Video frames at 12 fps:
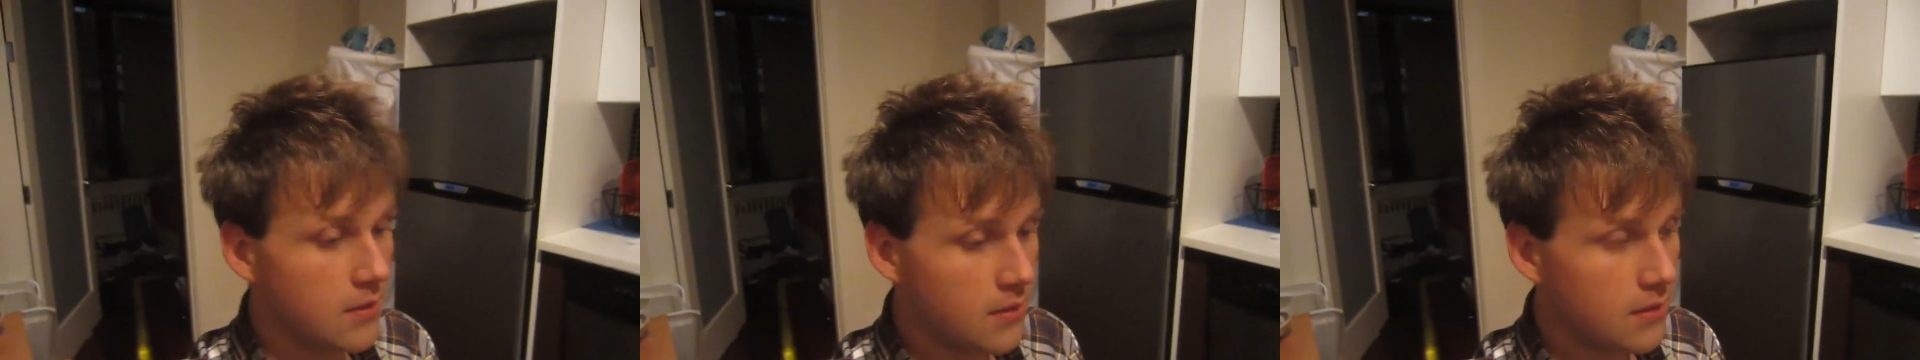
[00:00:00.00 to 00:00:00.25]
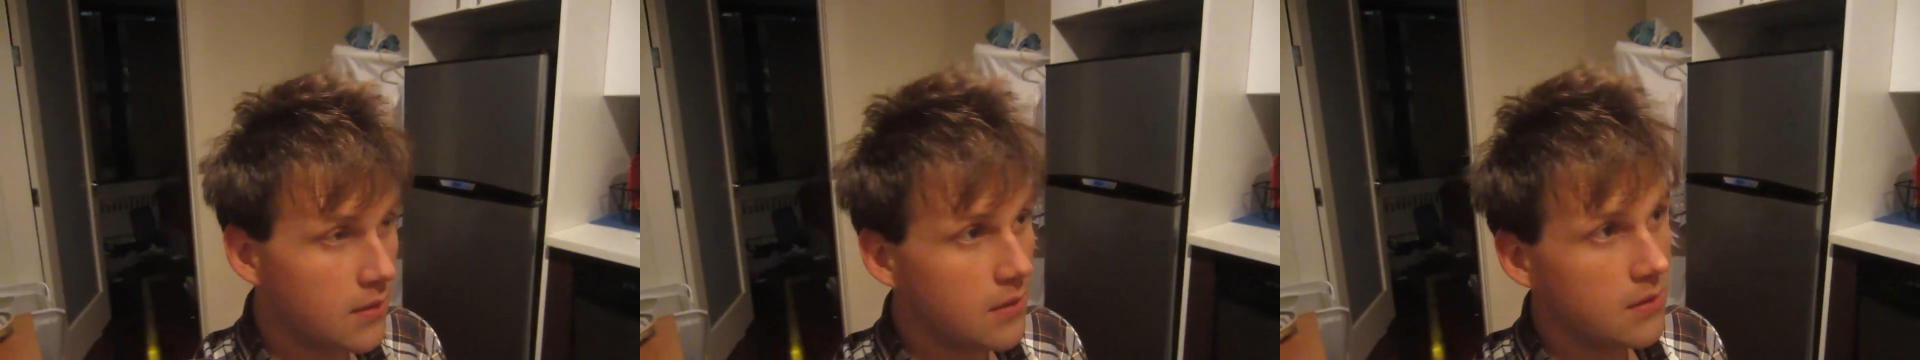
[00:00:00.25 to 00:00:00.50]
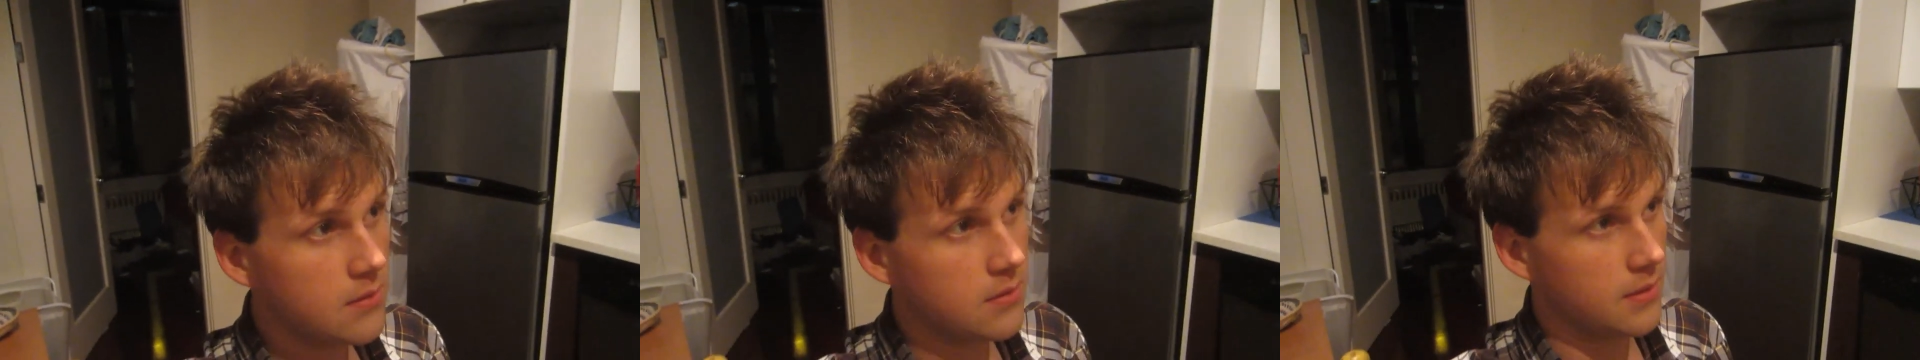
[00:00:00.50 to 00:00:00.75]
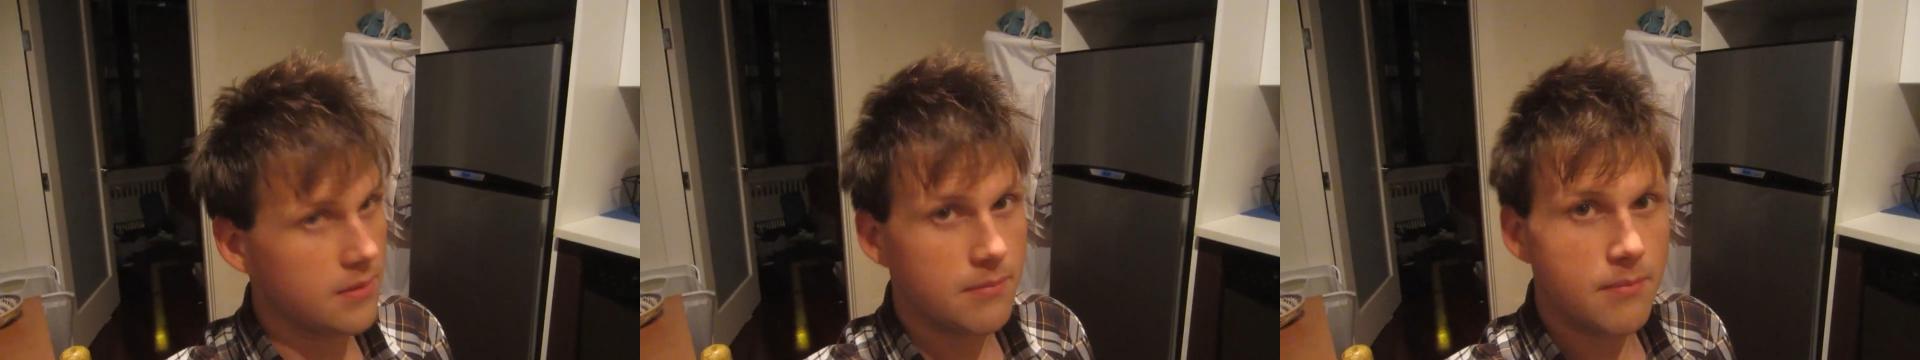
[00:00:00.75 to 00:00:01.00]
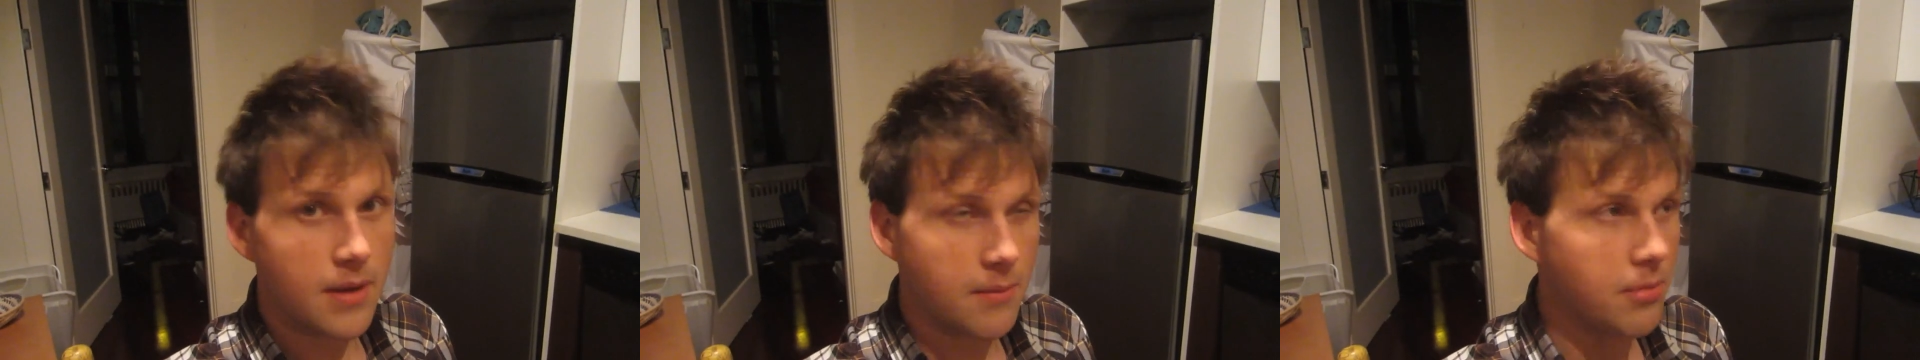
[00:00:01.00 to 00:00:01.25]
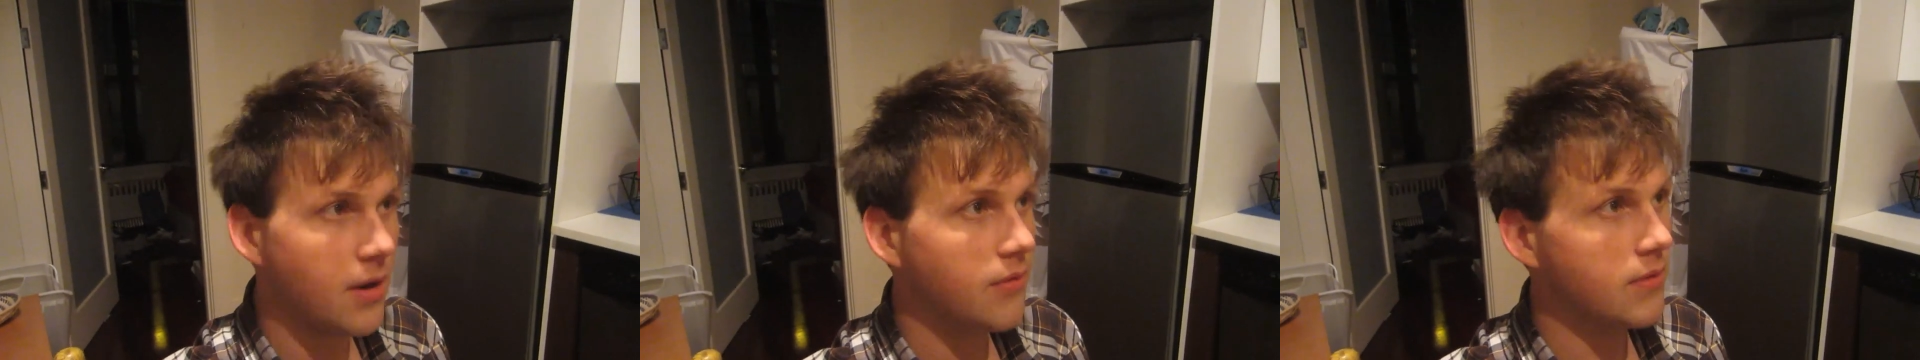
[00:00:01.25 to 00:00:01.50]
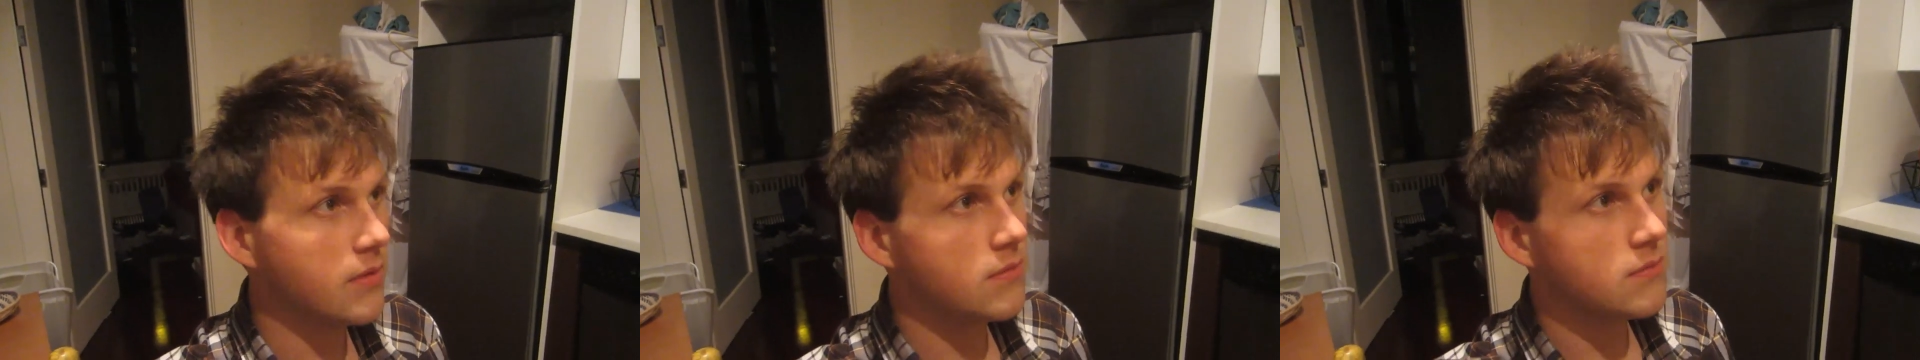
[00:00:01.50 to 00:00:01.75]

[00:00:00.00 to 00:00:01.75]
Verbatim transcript: Oh. So you can make a profit.